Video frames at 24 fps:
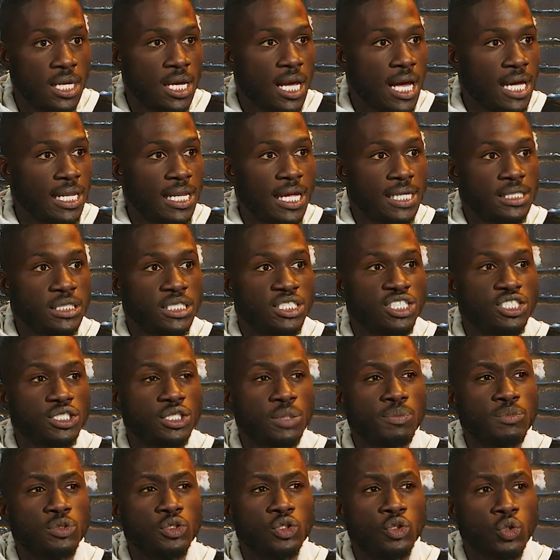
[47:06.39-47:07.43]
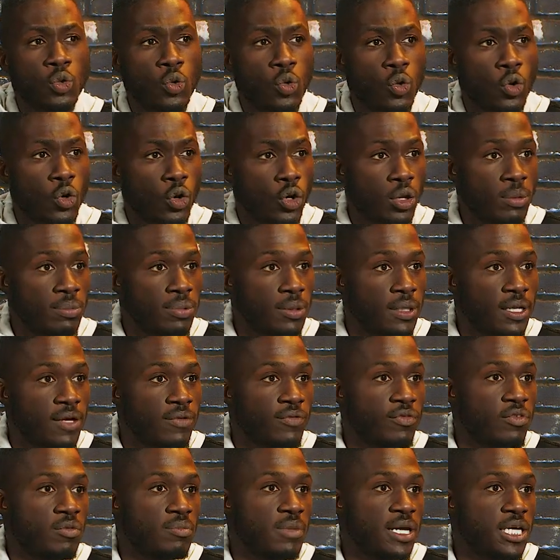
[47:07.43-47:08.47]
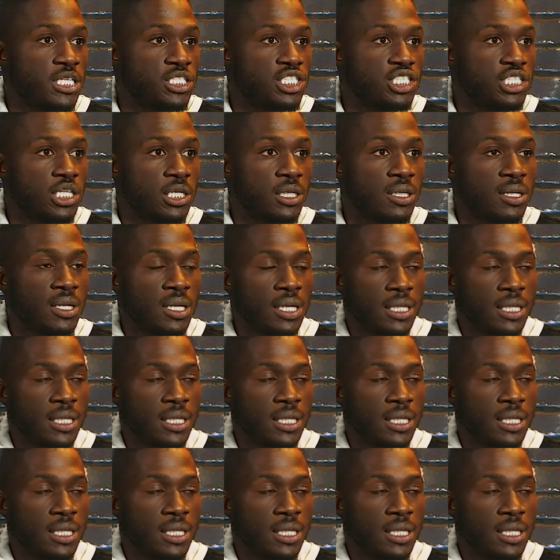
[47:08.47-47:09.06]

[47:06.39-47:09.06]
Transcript: I like to just absorb information.